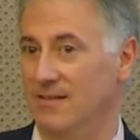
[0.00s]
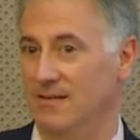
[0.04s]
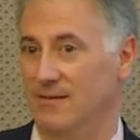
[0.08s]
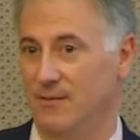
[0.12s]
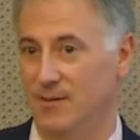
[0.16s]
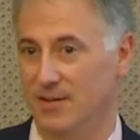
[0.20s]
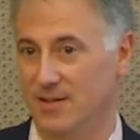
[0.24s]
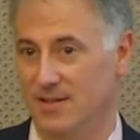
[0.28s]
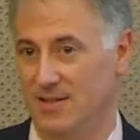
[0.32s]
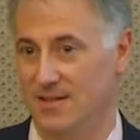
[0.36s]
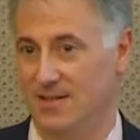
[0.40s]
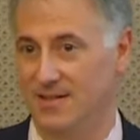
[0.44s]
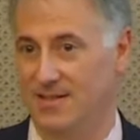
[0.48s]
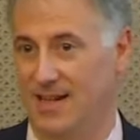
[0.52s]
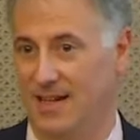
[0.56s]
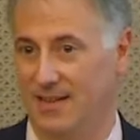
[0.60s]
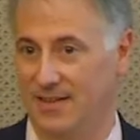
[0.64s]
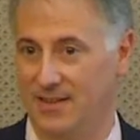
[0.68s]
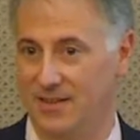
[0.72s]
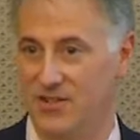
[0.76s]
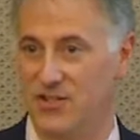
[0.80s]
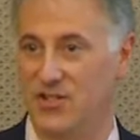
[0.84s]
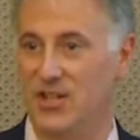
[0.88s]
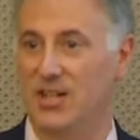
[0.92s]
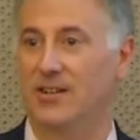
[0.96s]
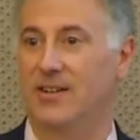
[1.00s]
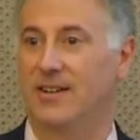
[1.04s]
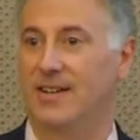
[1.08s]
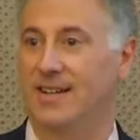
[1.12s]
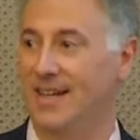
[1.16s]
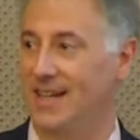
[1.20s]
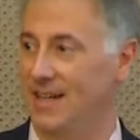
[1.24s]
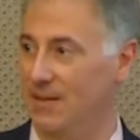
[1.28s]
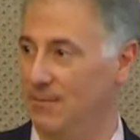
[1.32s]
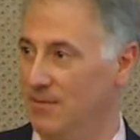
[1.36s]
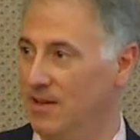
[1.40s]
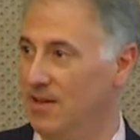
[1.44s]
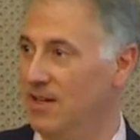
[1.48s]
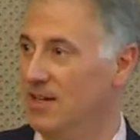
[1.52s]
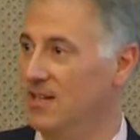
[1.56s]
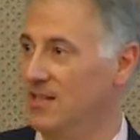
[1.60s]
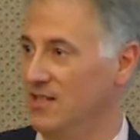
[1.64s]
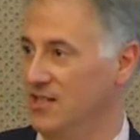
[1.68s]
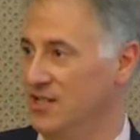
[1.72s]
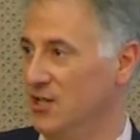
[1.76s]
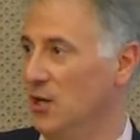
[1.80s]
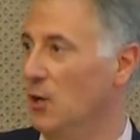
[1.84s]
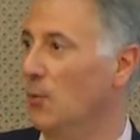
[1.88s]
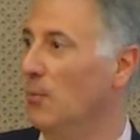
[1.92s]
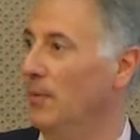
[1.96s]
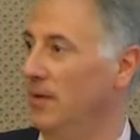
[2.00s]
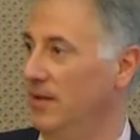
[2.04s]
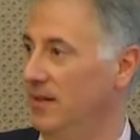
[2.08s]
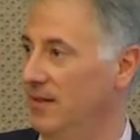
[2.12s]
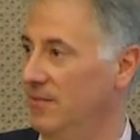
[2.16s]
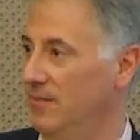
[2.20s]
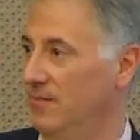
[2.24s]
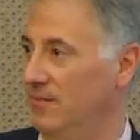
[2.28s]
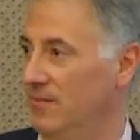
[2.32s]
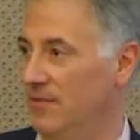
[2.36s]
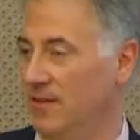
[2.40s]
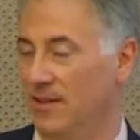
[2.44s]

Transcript: which has got the generic name Zolpidem.